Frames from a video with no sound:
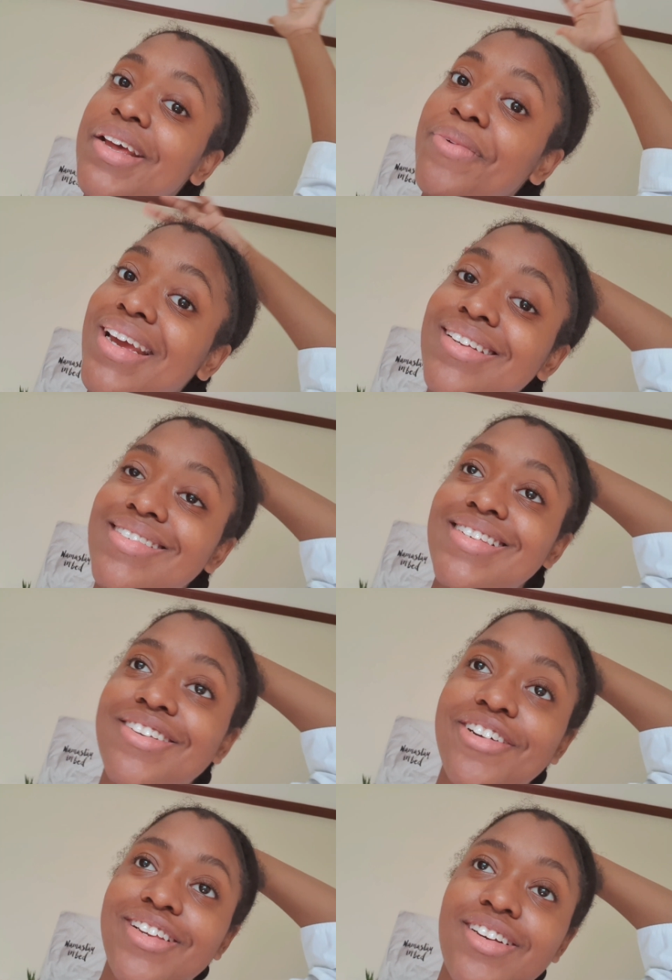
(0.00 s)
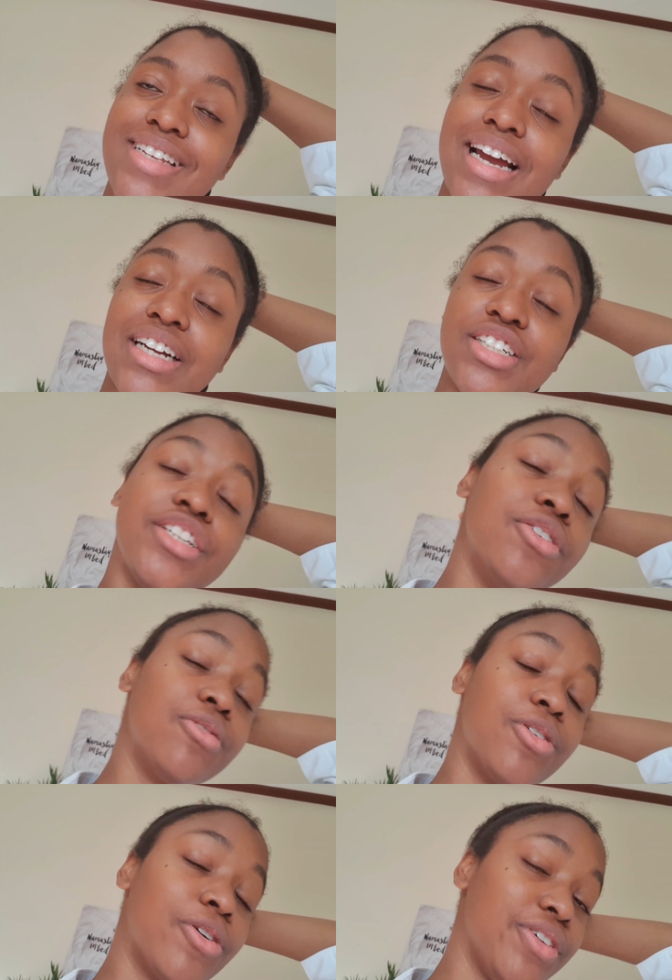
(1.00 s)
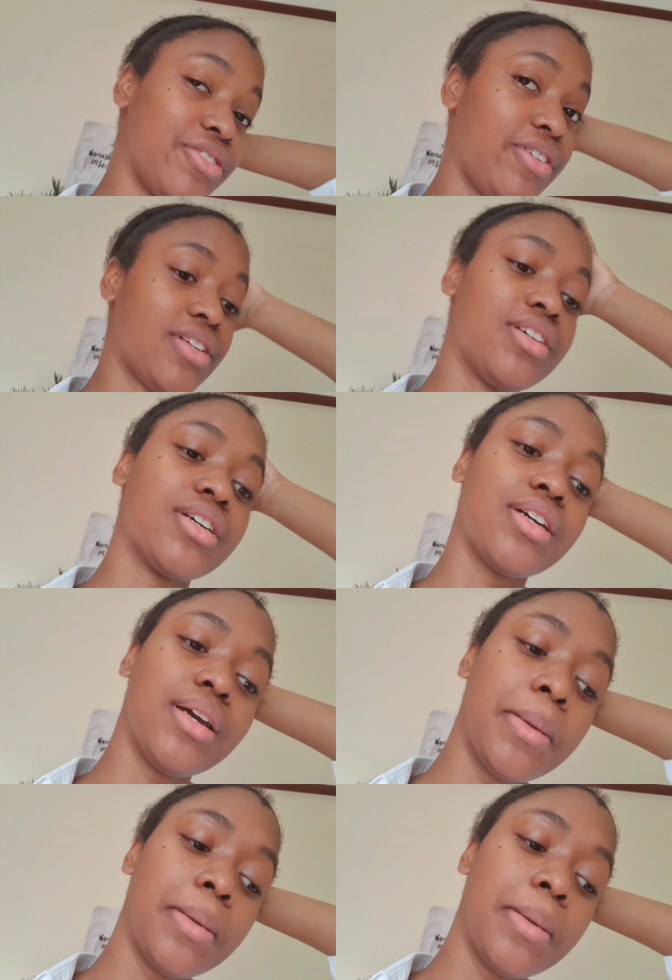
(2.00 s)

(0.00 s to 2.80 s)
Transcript: and we can see how it looks. I actually don't know how it's going to look.